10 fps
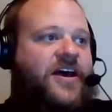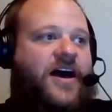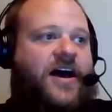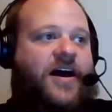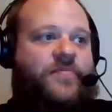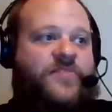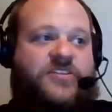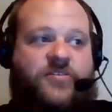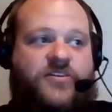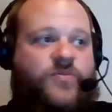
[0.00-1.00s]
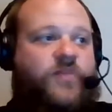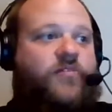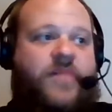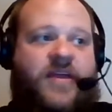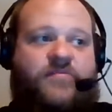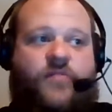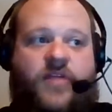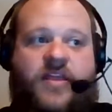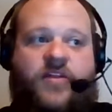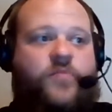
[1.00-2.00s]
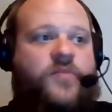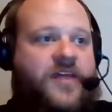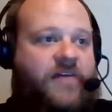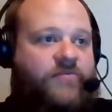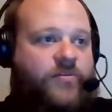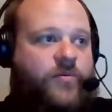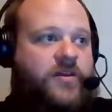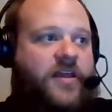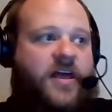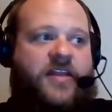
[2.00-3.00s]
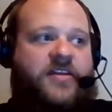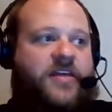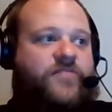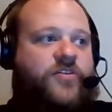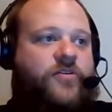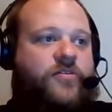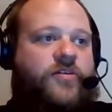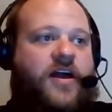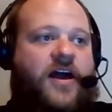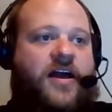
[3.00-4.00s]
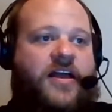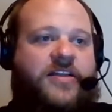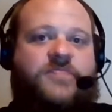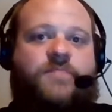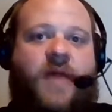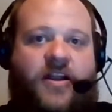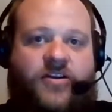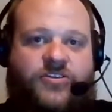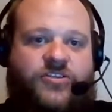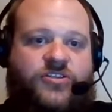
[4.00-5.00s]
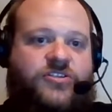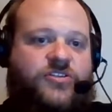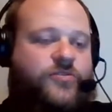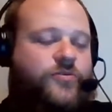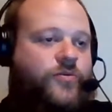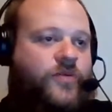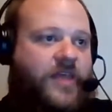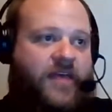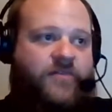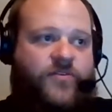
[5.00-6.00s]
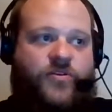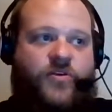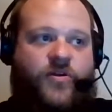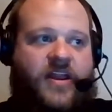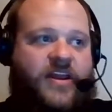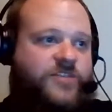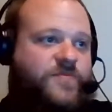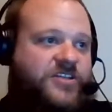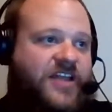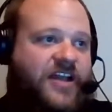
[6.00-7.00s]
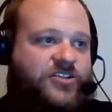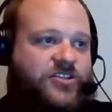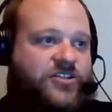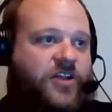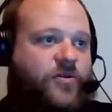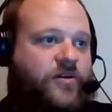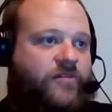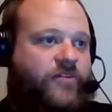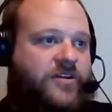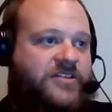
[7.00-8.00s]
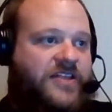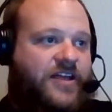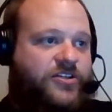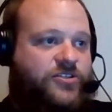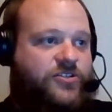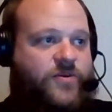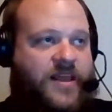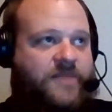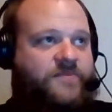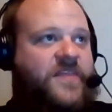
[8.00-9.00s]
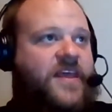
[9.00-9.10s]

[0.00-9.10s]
The series will remain free and open to everyone. And if you're inspired to give, you can go to nhpeaceaction.org/donate.